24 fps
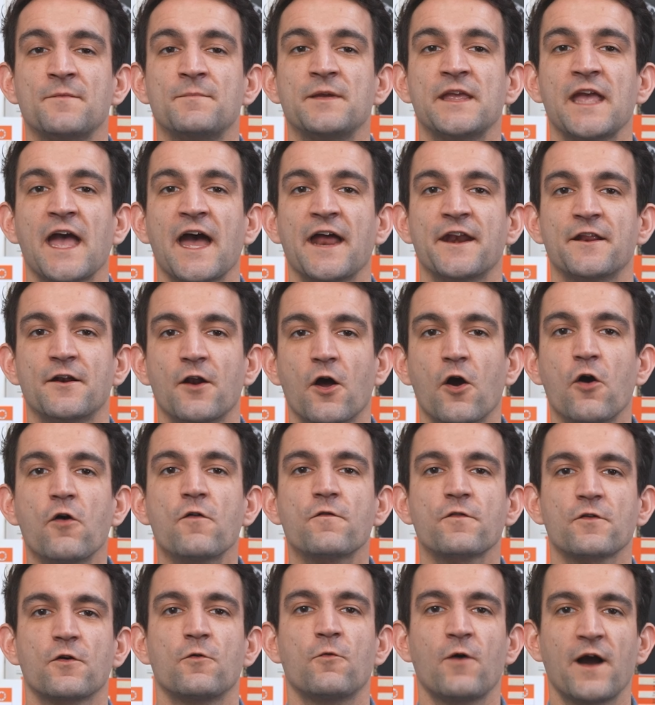be added
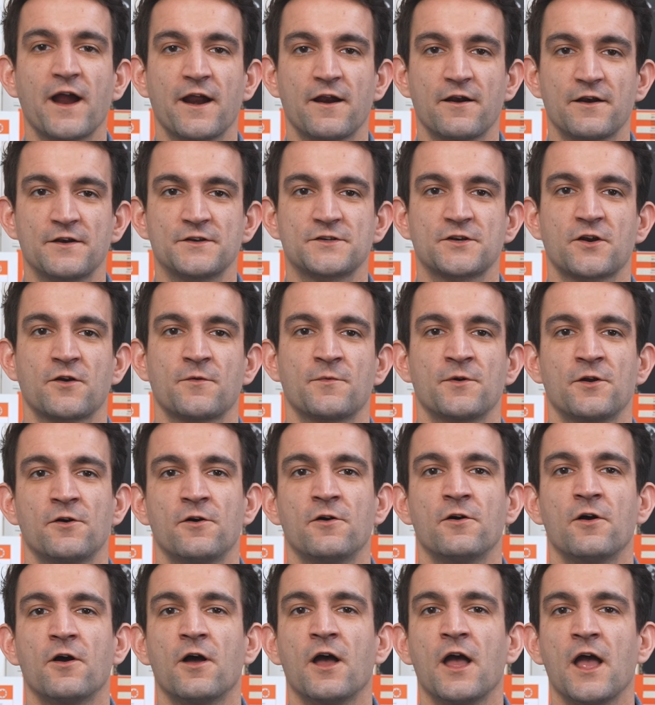over a wire and terminal
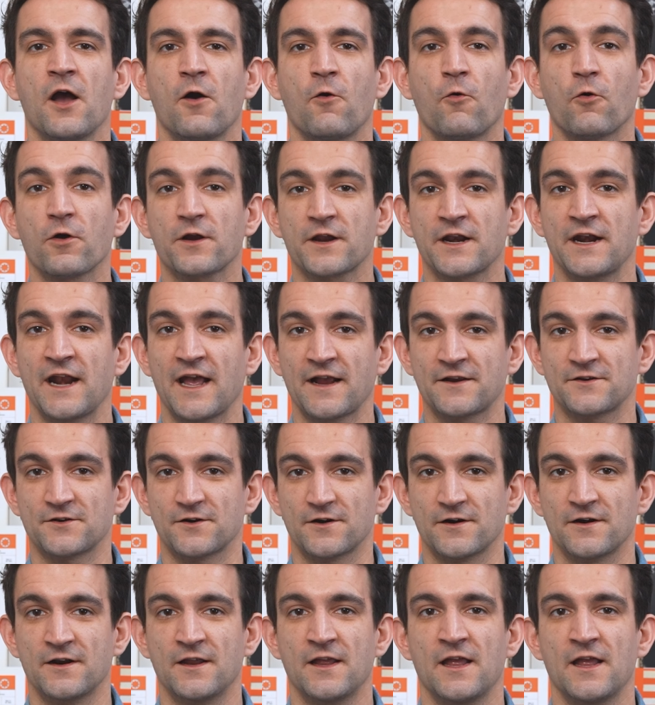or connector.